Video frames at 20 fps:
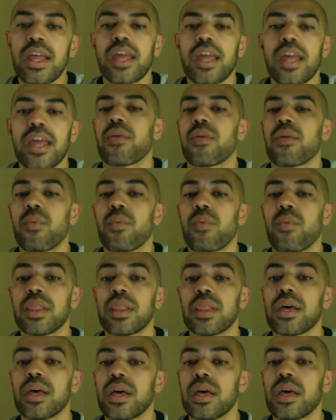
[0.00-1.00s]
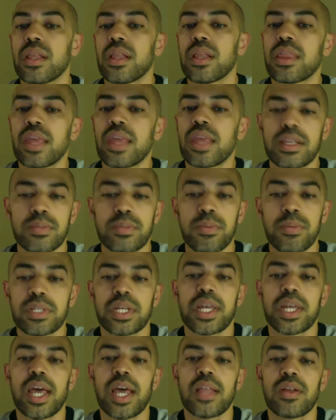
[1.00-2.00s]
and when the thing is put
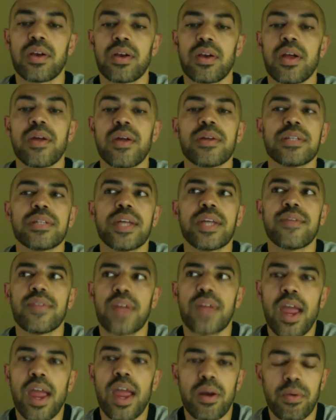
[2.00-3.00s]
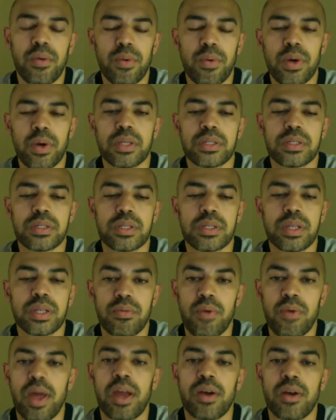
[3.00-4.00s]
together, David Ayer was the
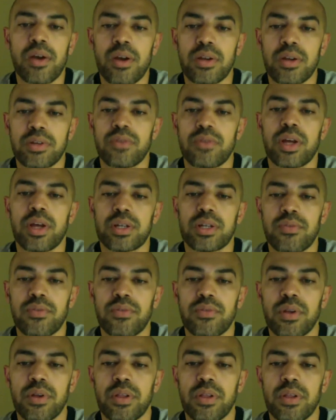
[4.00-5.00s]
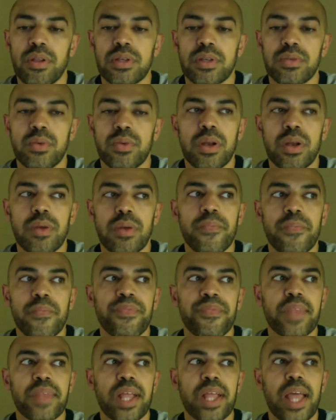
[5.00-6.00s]
writer and director for this one,
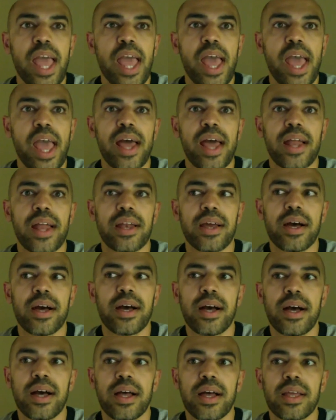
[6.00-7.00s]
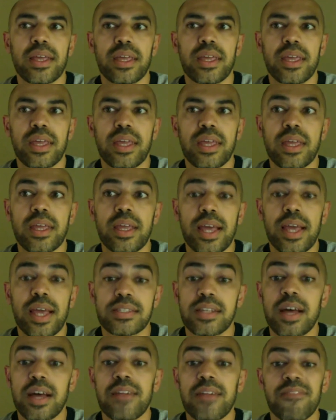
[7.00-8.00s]
and he has
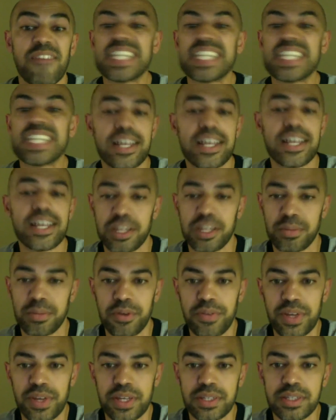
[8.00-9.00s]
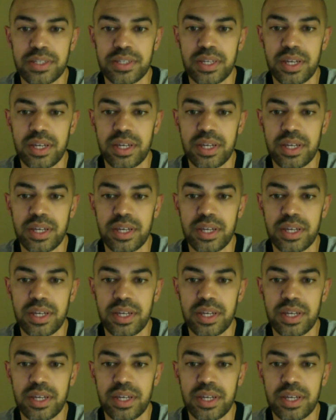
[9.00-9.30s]
done fantastic movies.